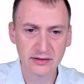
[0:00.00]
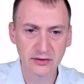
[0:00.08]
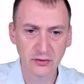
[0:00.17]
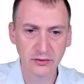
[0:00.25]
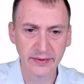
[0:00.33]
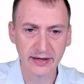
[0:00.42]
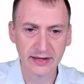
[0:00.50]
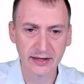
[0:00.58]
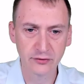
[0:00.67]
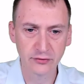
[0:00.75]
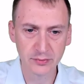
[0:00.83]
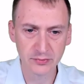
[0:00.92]

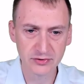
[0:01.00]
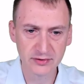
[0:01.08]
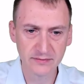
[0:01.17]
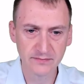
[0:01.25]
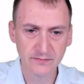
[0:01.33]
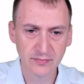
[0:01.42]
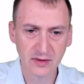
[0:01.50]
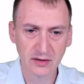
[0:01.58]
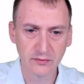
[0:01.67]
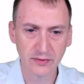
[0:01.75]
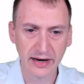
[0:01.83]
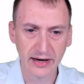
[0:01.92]
automatic encryption.
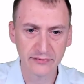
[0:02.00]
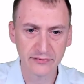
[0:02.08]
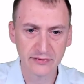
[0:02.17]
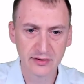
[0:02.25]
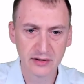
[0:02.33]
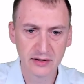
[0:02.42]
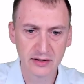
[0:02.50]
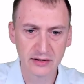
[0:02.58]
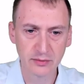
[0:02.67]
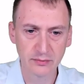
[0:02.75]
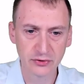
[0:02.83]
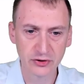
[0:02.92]
We have a
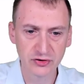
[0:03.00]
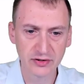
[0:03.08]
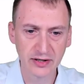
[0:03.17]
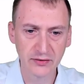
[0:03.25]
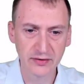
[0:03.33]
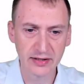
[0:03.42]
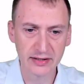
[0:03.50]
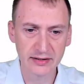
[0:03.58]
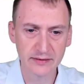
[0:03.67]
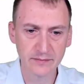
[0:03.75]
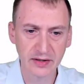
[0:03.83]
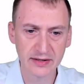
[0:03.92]
compression down
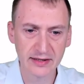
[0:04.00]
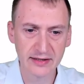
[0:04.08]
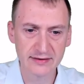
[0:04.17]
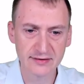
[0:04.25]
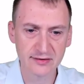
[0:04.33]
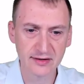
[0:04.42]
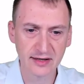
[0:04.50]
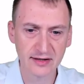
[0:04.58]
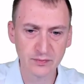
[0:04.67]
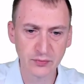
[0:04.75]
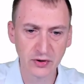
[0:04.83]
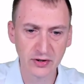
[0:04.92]
here, and then it says
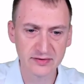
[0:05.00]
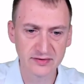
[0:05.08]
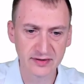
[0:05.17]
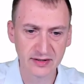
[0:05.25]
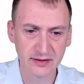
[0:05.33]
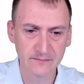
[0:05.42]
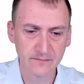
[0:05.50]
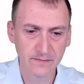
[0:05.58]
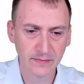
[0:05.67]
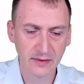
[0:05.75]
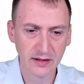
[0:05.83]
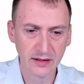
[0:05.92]
guest processing.
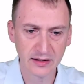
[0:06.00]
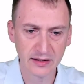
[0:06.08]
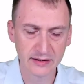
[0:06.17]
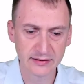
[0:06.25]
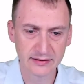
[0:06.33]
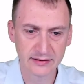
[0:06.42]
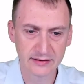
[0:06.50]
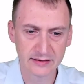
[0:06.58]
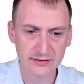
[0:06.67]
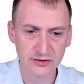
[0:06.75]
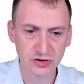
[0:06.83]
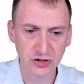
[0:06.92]
And
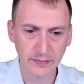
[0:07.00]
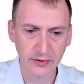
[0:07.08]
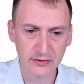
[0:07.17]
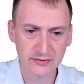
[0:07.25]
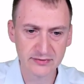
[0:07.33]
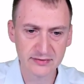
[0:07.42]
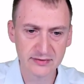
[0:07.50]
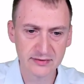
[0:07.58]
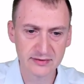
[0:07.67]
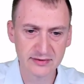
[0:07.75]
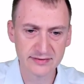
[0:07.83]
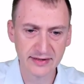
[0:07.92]
there's a checkbox,
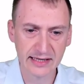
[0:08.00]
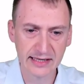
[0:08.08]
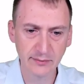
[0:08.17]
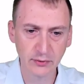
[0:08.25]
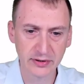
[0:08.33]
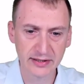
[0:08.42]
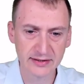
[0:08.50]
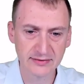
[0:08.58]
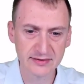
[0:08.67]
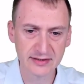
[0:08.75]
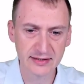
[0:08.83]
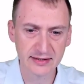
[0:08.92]
disable
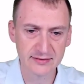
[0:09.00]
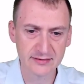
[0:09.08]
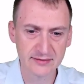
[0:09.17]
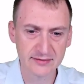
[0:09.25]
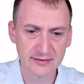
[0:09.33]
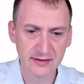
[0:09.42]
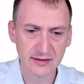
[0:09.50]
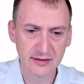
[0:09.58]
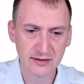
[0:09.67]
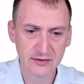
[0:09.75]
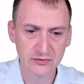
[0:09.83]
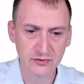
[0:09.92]
guest key essence.
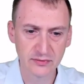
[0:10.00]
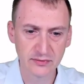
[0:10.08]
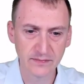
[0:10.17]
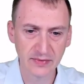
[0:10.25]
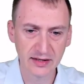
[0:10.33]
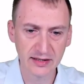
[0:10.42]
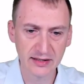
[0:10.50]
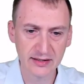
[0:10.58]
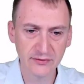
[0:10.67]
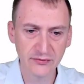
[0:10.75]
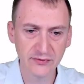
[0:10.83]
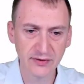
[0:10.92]
So
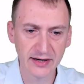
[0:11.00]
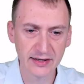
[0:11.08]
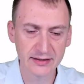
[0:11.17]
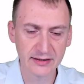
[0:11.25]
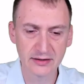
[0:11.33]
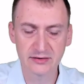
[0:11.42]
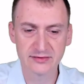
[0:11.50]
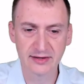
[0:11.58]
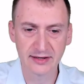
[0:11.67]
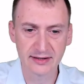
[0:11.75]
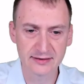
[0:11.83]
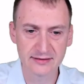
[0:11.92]
if I
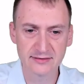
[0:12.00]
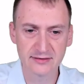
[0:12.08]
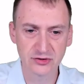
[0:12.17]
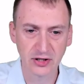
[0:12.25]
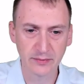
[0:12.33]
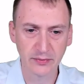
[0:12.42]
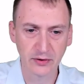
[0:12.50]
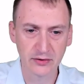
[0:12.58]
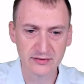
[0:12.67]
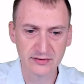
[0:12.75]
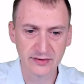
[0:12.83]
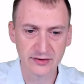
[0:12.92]
select this
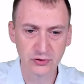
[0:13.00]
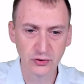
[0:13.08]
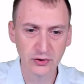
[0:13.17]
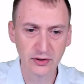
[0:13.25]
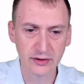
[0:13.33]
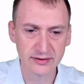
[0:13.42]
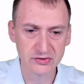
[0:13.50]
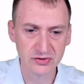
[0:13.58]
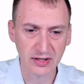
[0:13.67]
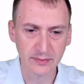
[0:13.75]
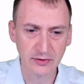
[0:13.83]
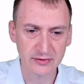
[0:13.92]
checkbox, if I turn on this
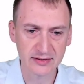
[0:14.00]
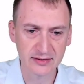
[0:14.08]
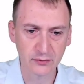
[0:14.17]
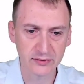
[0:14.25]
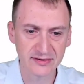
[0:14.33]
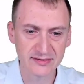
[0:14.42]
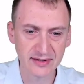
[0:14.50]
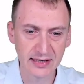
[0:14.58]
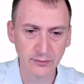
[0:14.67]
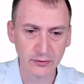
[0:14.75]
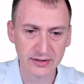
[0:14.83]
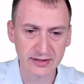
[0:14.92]
checkbox, it will
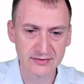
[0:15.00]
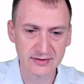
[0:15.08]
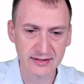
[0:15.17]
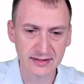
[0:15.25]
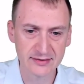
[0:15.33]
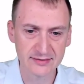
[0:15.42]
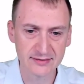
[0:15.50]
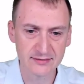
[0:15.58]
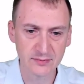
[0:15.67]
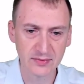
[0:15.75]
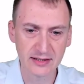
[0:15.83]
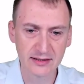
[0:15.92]
disable guest key
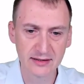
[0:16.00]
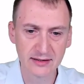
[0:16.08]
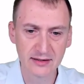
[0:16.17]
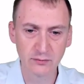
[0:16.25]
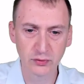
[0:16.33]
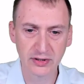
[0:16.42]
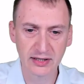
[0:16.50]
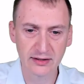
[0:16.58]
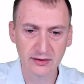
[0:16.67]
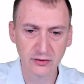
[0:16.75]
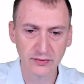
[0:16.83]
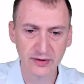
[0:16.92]
essence, meaning we'll
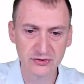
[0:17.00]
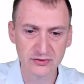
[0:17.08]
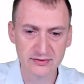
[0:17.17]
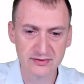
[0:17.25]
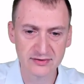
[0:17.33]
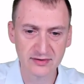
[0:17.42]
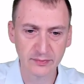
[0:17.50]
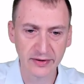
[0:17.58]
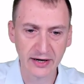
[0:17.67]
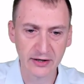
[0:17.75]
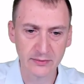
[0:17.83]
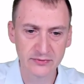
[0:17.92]
get crash consistent
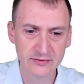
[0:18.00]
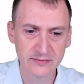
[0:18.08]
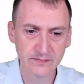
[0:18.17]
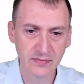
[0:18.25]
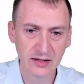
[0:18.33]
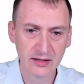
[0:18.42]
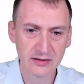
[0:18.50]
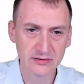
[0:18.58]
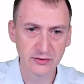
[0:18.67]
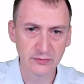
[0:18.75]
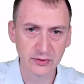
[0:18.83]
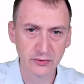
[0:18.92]
backups.
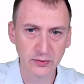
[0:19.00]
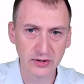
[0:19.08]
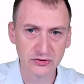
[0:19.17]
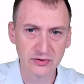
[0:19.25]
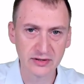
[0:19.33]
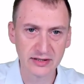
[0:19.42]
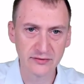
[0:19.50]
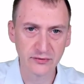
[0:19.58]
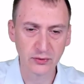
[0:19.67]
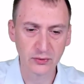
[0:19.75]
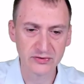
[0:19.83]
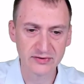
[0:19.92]
So the real question here, of
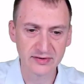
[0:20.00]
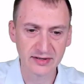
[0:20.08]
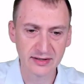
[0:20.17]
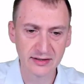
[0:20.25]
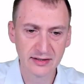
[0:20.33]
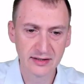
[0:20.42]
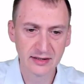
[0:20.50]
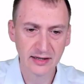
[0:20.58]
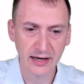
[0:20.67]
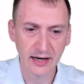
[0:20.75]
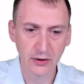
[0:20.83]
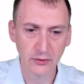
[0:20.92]
course, is then
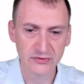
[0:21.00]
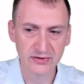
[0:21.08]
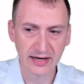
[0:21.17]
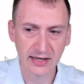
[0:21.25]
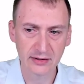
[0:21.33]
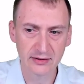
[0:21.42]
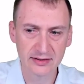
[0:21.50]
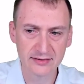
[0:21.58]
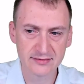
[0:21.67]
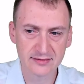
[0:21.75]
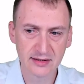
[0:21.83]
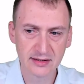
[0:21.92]
how is it handling
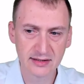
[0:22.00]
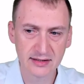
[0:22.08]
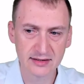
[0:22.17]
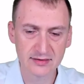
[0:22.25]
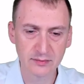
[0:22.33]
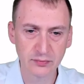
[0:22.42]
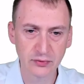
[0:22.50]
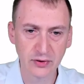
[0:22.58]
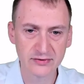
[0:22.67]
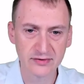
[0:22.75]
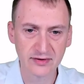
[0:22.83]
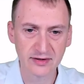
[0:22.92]
this guest
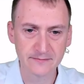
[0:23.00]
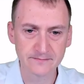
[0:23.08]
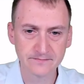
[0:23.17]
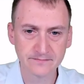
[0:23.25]
processing?